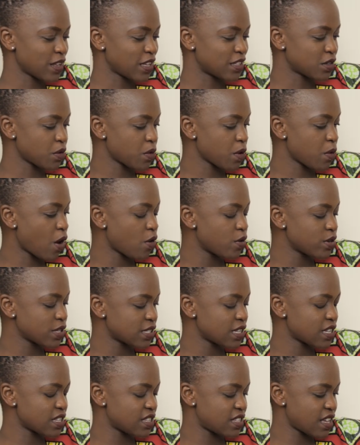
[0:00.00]
So we were
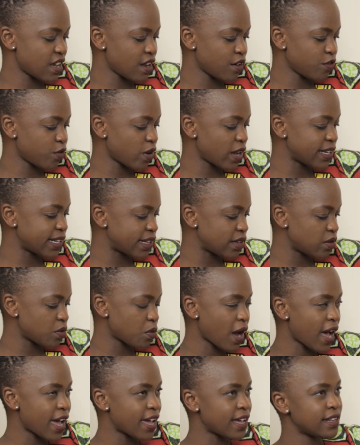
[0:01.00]
hosted there for a little
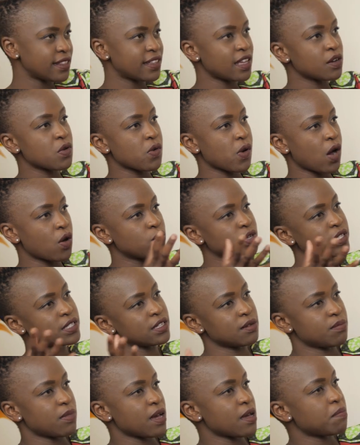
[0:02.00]
while. Then we were
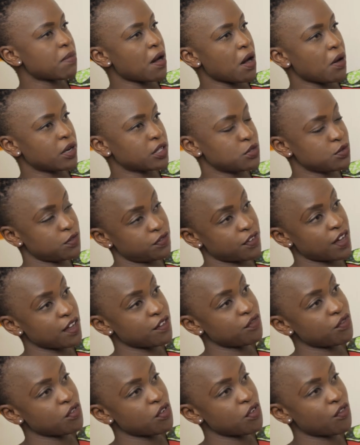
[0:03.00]
hosted by Power
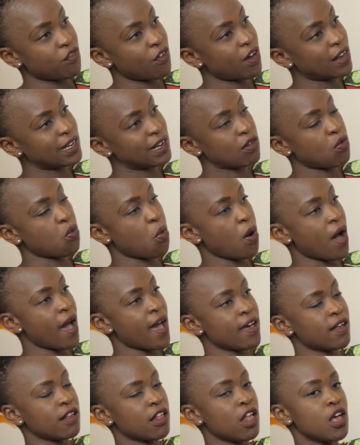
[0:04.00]
254 for a little
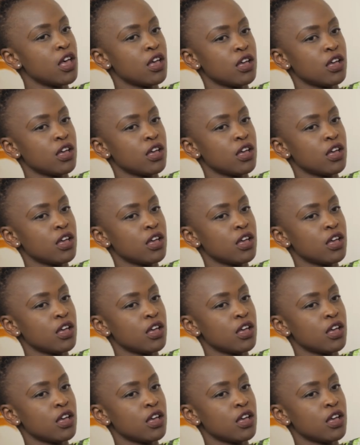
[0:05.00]
while.